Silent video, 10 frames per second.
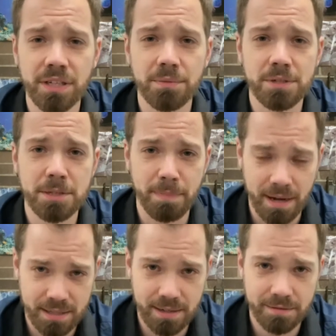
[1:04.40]

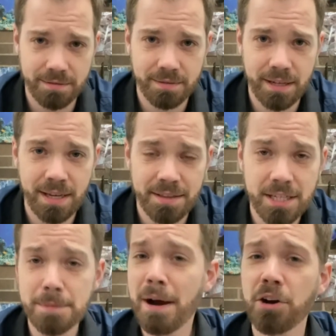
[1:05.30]
responsive. This
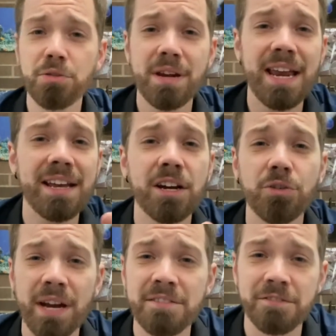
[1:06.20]
is about creating a
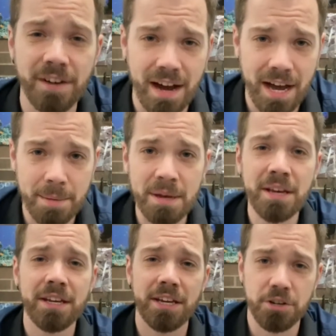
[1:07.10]
great vibe
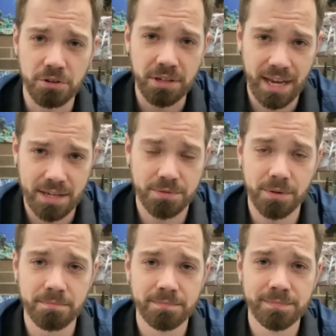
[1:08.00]
in your
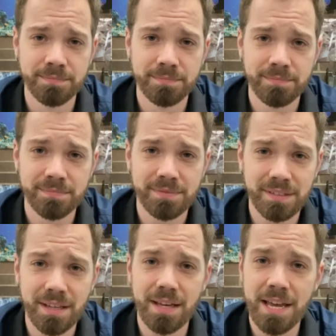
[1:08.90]
classroom.
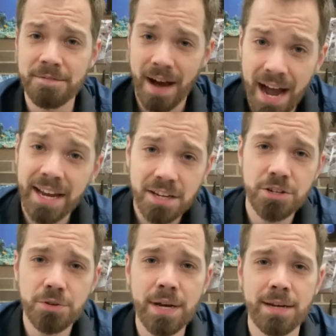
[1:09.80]
If I can
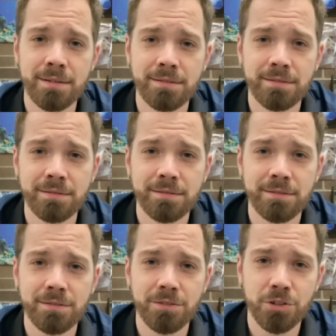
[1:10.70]
do it,
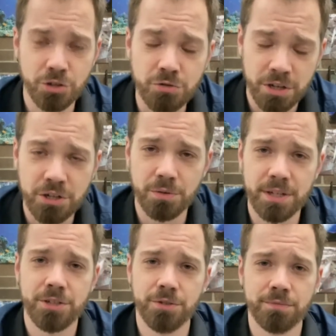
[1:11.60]
you can do it
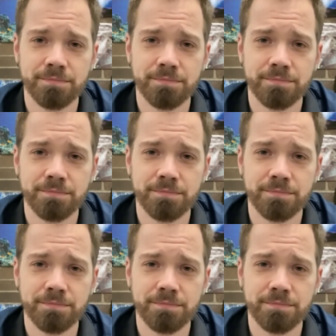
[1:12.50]
too.